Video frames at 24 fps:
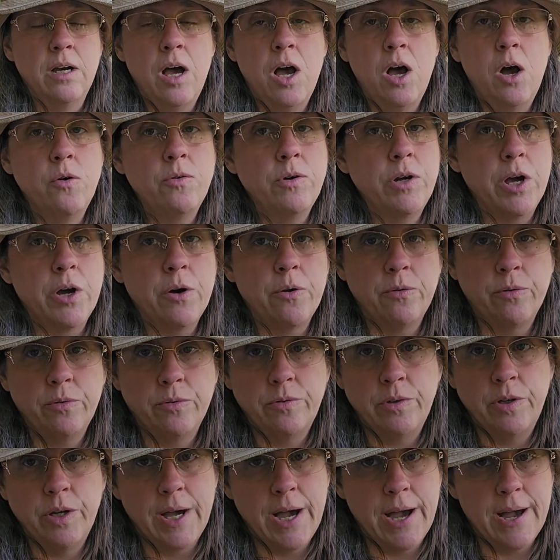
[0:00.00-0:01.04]
Oh no,
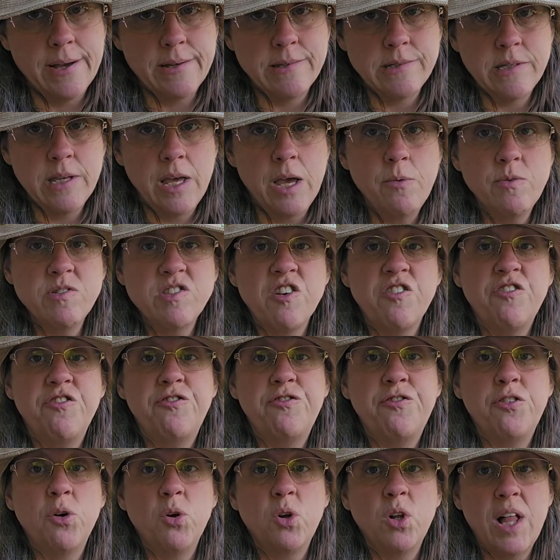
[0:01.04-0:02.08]
you guys, it was a
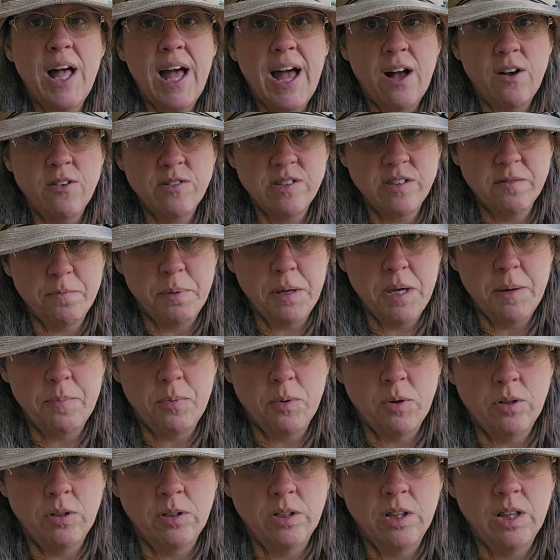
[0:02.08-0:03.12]
full house of
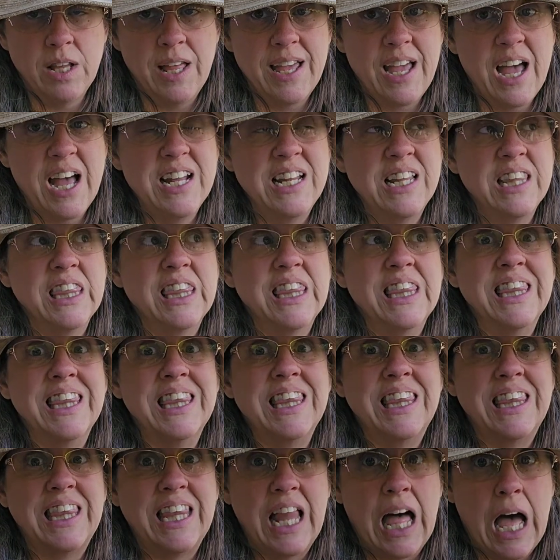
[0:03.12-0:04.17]
people, like a
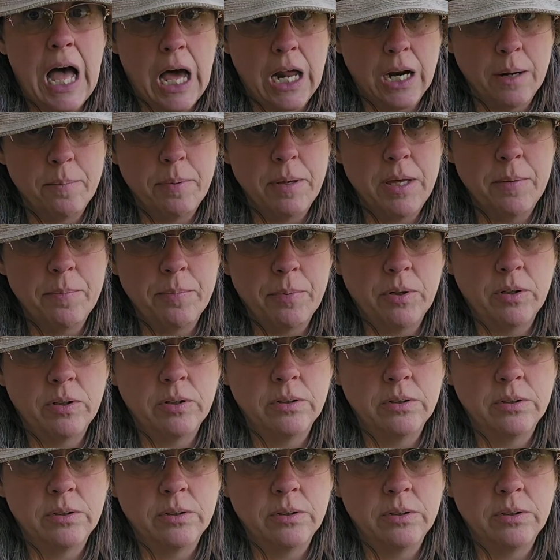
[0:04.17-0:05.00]
lot of people.